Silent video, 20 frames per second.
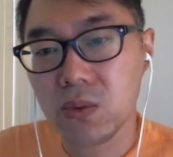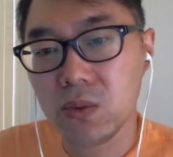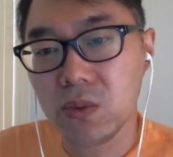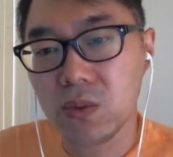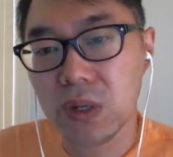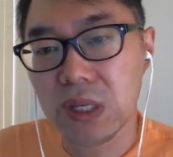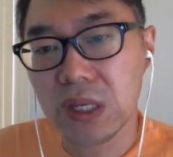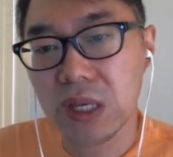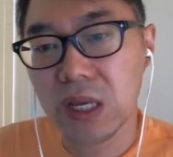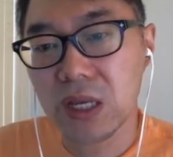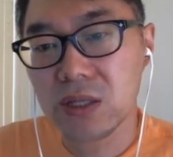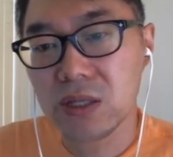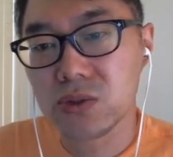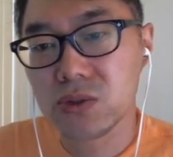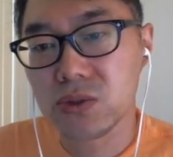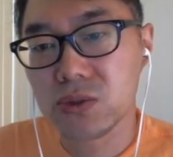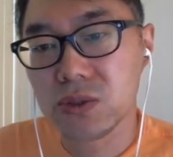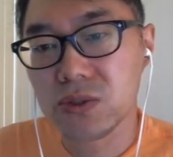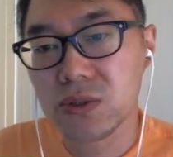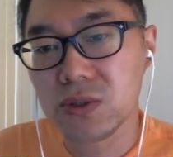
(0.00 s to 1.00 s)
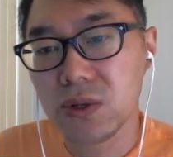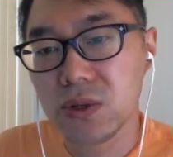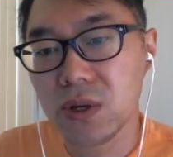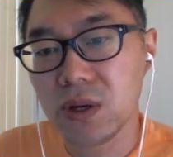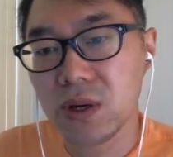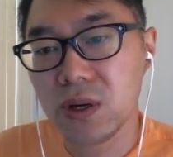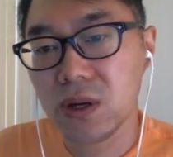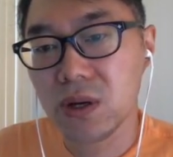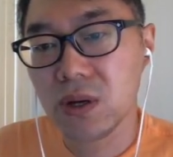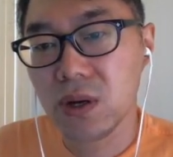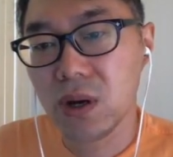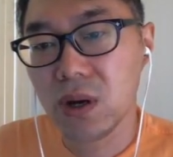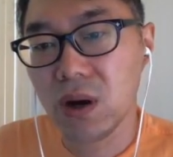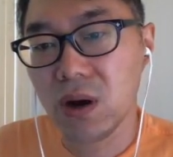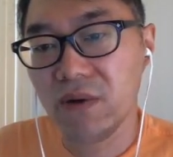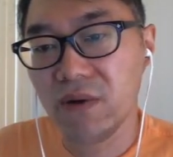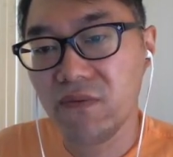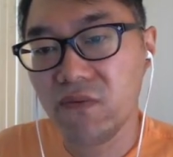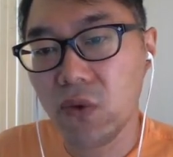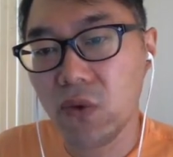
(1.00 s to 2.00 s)
we need to do
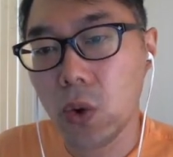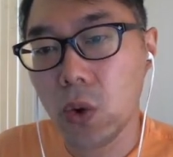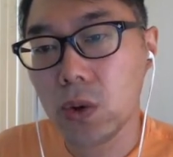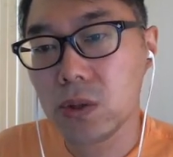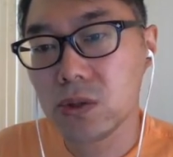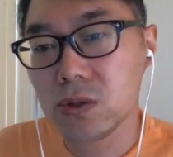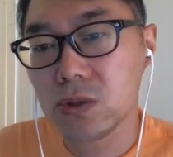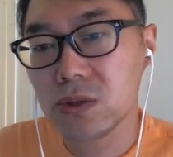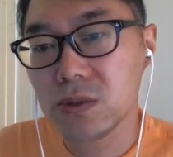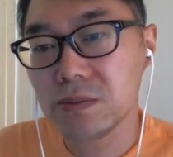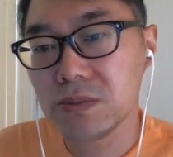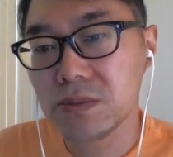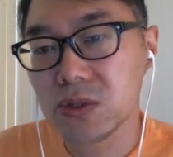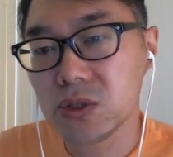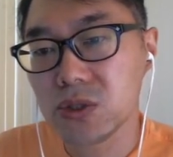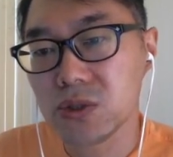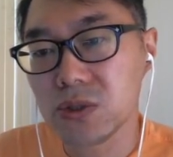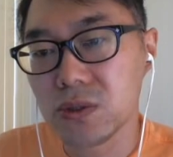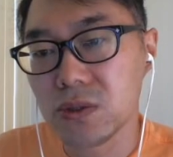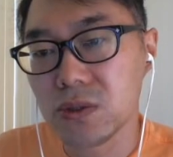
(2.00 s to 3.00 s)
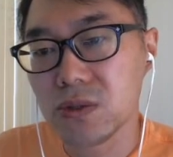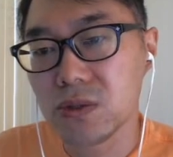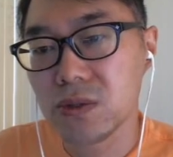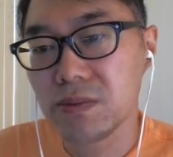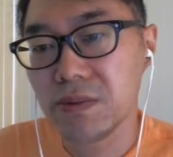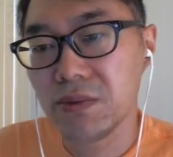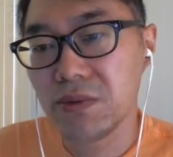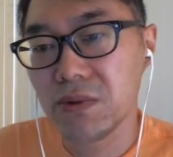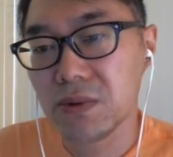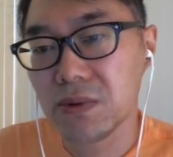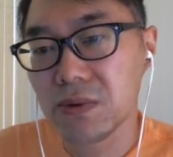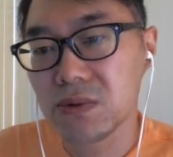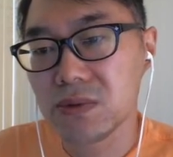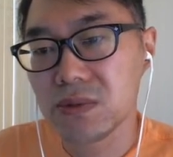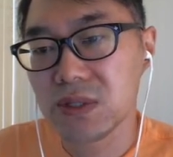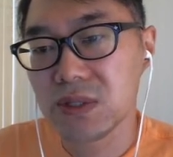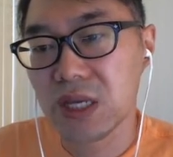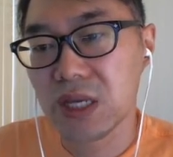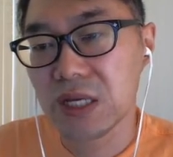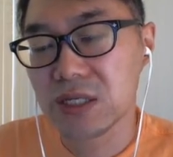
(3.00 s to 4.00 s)
a for loop to loop through
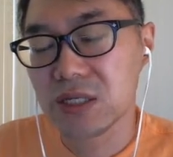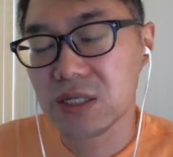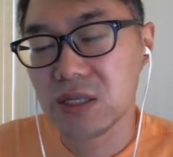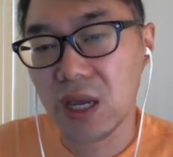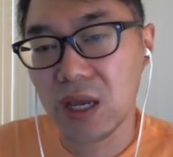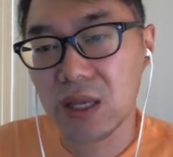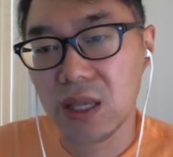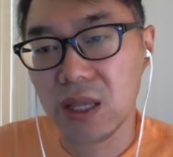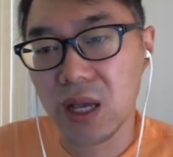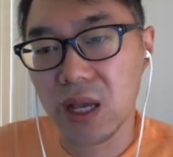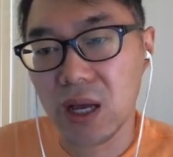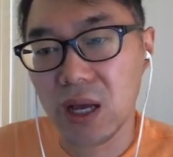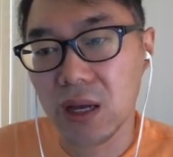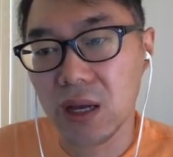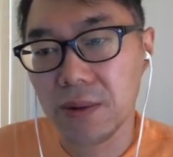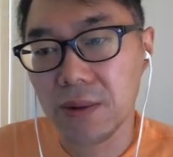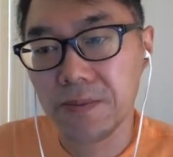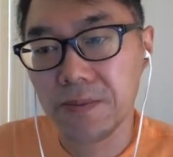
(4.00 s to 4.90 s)
this data.